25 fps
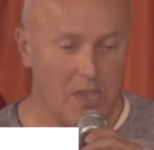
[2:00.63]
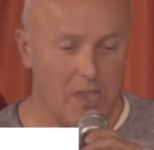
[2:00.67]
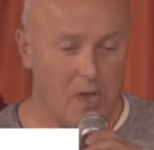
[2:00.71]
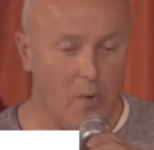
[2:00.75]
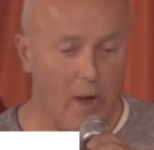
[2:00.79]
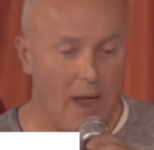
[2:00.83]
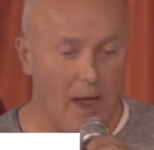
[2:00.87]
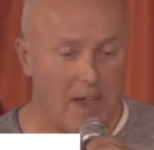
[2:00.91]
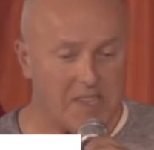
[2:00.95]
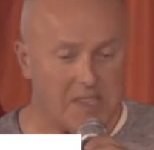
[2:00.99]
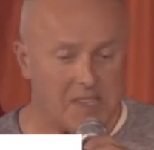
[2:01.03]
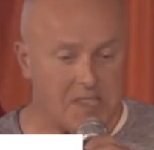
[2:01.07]

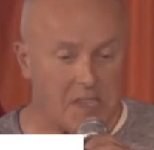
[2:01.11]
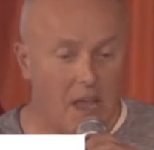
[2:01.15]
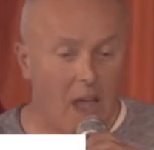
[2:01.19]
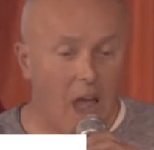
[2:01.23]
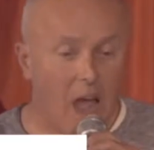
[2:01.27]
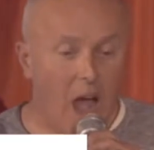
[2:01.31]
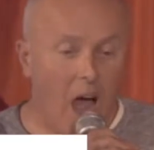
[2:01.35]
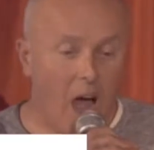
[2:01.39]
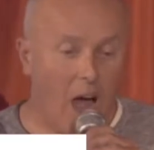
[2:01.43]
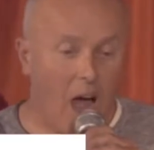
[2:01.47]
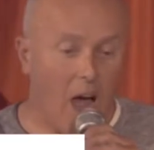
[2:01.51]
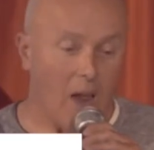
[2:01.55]
US.
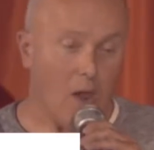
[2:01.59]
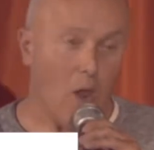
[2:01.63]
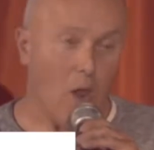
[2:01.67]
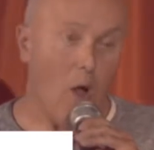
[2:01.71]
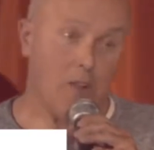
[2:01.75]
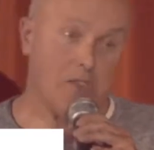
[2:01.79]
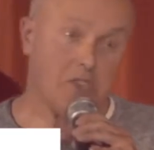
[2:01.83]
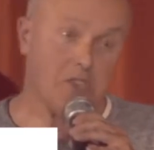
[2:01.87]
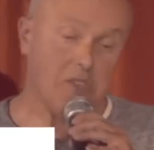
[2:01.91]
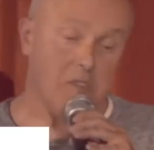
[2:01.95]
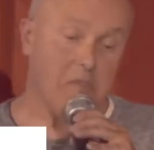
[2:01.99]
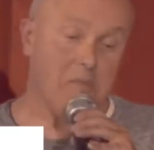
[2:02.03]

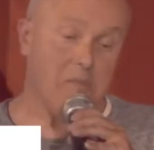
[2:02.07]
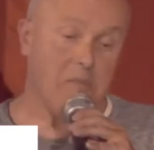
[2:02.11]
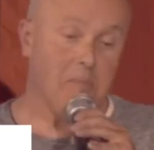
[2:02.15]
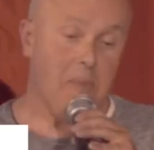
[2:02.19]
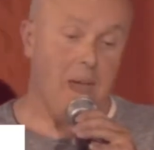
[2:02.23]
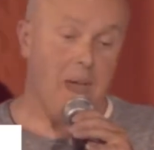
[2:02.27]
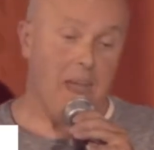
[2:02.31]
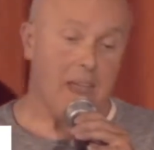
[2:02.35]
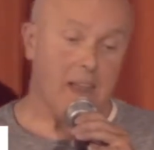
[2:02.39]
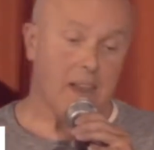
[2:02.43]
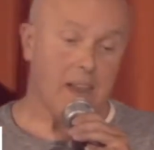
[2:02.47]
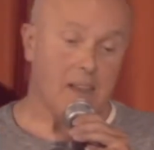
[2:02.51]
Lots of
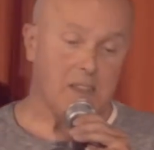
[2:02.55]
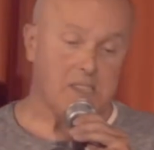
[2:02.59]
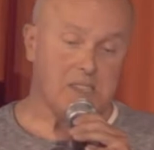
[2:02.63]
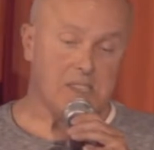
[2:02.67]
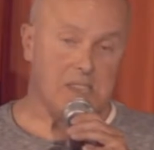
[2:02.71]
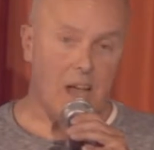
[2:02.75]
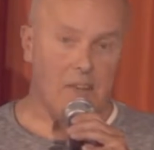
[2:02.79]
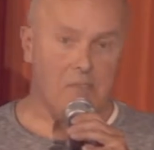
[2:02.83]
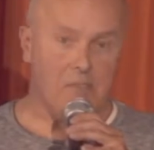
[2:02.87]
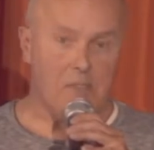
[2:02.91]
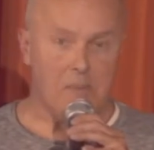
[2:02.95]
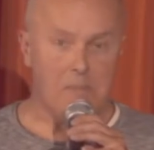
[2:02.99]

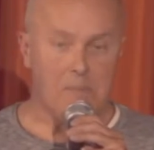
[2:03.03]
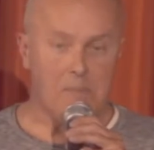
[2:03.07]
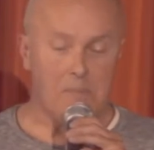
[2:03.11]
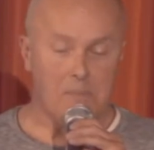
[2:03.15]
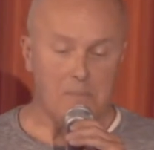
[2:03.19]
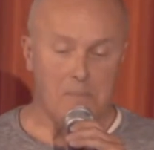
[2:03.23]
males have